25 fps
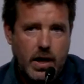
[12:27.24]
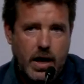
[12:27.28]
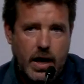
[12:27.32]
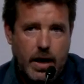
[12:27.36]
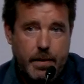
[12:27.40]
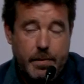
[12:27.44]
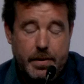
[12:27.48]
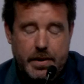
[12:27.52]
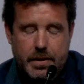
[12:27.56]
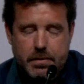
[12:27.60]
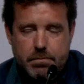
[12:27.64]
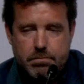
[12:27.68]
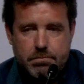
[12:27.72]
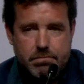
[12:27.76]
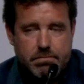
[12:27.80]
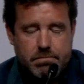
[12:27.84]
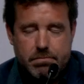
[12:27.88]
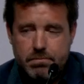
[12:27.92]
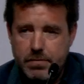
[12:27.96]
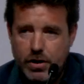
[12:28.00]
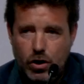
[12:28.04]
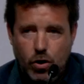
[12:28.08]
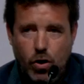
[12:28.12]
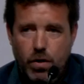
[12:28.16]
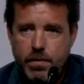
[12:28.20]
I mean,
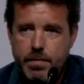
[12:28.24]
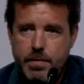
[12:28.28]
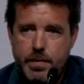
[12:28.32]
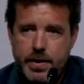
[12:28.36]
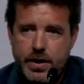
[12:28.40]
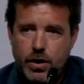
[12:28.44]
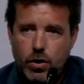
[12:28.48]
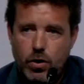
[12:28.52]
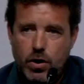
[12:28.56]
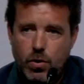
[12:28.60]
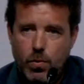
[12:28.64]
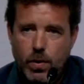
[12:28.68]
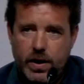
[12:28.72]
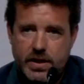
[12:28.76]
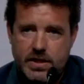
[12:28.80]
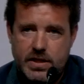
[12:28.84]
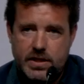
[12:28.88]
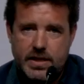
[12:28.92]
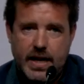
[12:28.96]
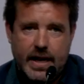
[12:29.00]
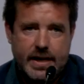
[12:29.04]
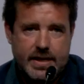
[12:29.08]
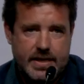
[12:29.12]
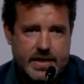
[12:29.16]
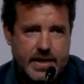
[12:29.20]
the government only wanted
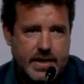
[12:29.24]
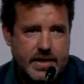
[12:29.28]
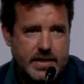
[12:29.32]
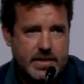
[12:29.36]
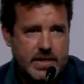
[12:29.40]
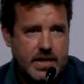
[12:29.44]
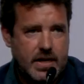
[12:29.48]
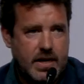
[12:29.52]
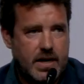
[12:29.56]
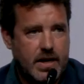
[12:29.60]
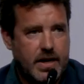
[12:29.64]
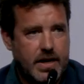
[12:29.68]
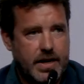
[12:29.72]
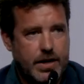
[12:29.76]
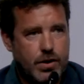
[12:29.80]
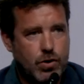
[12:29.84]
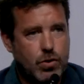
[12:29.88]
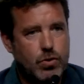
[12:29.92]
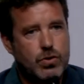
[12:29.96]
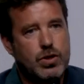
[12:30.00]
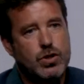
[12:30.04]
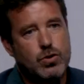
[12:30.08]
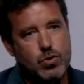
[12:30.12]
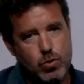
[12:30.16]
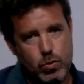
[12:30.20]
that data in
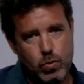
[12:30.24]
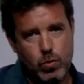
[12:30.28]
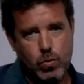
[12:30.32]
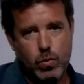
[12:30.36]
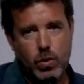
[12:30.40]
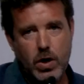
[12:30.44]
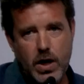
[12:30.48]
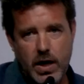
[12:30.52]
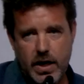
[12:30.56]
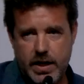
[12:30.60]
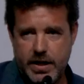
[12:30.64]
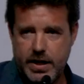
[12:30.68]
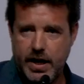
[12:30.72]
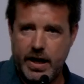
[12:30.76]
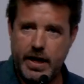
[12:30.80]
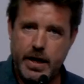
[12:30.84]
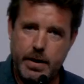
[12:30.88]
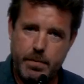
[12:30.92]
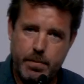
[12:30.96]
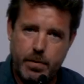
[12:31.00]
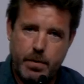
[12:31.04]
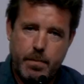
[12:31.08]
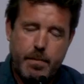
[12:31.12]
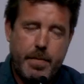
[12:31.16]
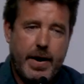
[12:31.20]
order to
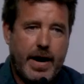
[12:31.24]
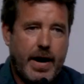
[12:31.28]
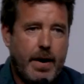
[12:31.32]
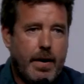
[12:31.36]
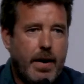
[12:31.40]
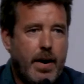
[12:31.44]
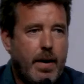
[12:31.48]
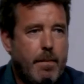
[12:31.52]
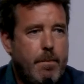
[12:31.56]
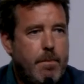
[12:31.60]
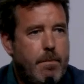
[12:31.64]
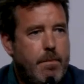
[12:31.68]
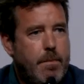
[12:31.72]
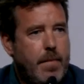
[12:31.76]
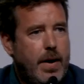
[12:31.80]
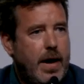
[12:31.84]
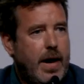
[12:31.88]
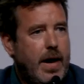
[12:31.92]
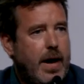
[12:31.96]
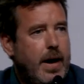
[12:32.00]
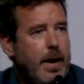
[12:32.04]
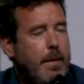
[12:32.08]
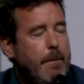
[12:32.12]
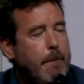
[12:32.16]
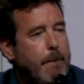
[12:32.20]
deliver better
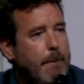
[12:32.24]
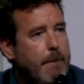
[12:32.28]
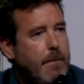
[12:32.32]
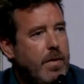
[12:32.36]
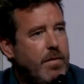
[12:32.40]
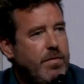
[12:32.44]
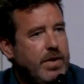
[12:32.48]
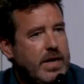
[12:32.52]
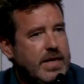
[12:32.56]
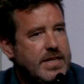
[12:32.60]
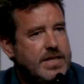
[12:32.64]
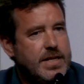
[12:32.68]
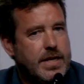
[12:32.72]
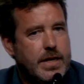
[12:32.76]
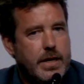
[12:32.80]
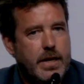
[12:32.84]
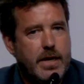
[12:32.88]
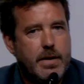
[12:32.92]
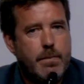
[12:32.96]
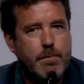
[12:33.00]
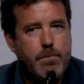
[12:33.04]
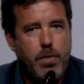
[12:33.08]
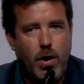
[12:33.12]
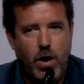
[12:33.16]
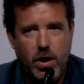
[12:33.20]
um,
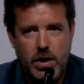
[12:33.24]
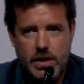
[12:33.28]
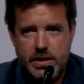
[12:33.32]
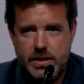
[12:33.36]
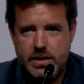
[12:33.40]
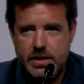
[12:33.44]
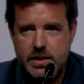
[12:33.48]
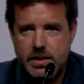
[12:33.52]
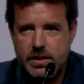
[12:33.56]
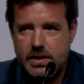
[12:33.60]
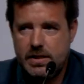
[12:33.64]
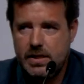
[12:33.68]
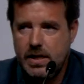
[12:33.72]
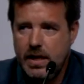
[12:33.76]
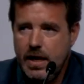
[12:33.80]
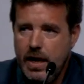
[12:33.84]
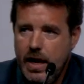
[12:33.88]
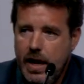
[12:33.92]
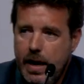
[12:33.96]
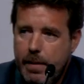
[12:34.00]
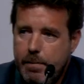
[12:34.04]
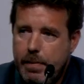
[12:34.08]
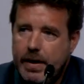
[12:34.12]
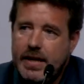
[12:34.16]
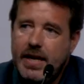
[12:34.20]
mobility policies,
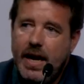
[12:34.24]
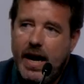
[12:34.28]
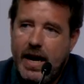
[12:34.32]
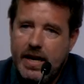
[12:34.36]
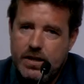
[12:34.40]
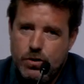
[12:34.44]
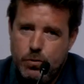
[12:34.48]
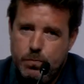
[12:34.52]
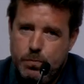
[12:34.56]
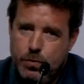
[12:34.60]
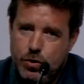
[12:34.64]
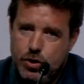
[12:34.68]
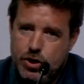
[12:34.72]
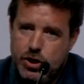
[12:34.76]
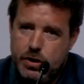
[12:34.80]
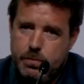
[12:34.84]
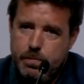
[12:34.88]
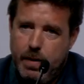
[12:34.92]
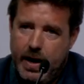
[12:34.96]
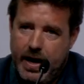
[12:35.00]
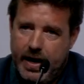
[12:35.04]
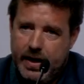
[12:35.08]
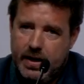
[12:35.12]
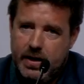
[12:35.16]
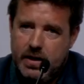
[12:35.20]
but they had to push it
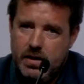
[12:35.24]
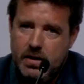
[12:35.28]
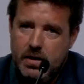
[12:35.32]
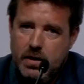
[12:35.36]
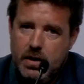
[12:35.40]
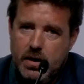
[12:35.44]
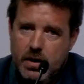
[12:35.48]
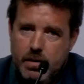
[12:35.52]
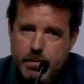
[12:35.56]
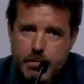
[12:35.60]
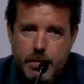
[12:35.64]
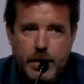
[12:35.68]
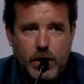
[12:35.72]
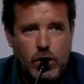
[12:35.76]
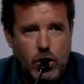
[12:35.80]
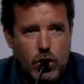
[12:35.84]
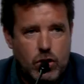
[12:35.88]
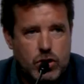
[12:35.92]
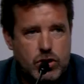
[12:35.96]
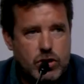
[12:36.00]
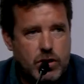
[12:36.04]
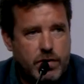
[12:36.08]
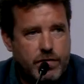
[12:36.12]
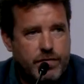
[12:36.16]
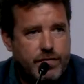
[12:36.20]
back
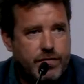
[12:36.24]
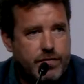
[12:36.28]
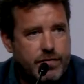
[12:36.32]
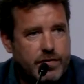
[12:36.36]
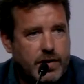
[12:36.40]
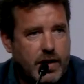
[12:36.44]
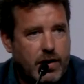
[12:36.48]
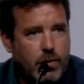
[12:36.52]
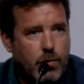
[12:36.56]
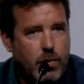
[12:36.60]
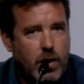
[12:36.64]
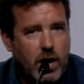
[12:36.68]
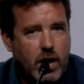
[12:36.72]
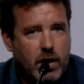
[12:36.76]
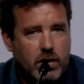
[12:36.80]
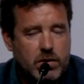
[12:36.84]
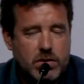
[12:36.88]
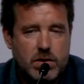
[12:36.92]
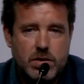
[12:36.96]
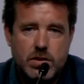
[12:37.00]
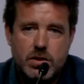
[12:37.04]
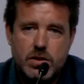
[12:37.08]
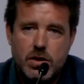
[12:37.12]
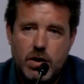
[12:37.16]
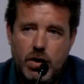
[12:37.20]
because of the
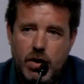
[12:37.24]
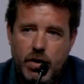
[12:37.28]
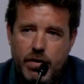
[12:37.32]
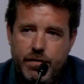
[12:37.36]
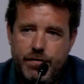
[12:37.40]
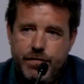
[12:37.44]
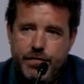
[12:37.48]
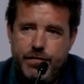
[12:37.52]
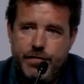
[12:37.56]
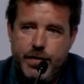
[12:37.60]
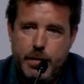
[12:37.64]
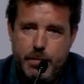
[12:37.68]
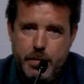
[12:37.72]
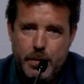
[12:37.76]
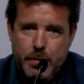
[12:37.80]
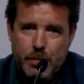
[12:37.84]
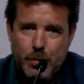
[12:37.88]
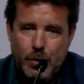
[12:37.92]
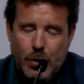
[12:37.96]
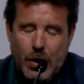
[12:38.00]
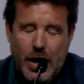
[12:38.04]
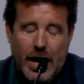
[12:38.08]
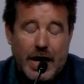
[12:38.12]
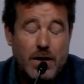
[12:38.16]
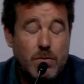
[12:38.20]
reluctance of the
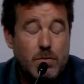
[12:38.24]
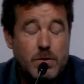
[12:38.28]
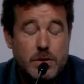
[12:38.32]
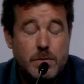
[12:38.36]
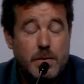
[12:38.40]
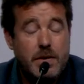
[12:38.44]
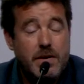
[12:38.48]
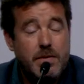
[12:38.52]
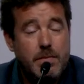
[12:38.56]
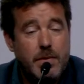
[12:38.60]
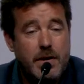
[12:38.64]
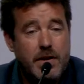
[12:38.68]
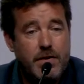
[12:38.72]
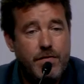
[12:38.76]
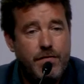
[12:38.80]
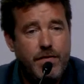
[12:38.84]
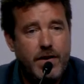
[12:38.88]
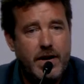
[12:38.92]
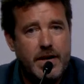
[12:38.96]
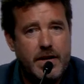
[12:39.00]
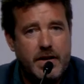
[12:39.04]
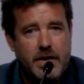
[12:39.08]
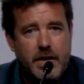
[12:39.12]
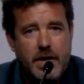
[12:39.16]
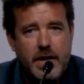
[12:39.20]
people. It was very, very
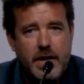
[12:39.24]
funny